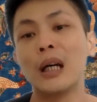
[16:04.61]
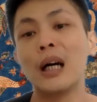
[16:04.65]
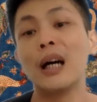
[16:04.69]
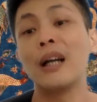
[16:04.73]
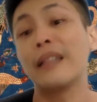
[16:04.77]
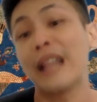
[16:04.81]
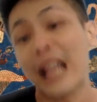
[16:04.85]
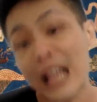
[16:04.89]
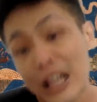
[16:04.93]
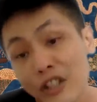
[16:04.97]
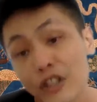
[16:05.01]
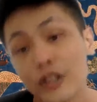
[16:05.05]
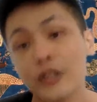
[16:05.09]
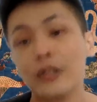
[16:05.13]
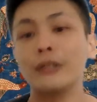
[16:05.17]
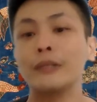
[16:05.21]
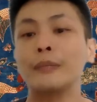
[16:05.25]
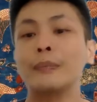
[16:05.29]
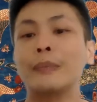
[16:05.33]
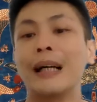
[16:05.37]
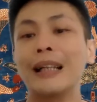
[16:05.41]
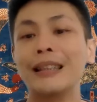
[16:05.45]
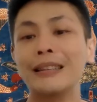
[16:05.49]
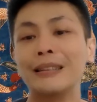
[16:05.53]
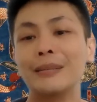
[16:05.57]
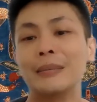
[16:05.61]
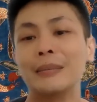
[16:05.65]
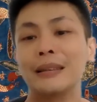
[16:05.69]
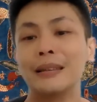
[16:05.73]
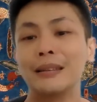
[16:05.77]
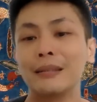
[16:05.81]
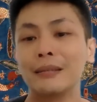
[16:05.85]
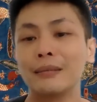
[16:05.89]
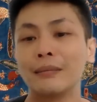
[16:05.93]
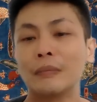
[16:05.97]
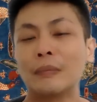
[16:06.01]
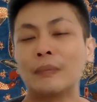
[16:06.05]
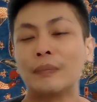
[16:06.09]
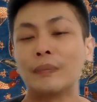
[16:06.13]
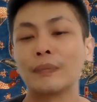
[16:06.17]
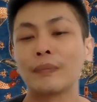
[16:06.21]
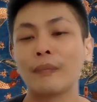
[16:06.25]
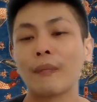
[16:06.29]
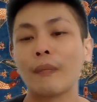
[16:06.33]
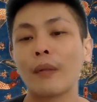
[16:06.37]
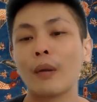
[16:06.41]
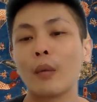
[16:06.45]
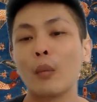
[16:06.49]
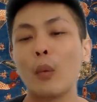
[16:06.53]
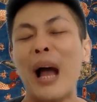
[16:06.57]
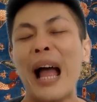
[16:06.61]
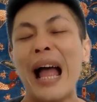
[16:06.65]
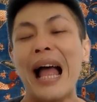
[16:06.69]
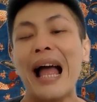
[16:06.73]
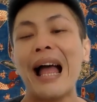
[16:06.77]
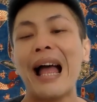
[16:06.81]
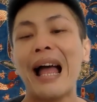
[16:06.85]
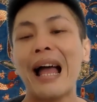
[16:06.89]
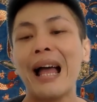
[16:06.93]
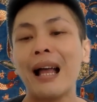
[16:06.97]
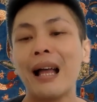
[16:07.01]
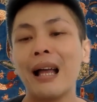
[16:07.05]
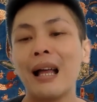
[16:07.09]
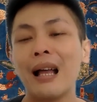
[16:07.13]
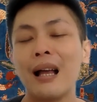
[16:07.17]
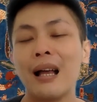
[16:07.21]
a national parliament, where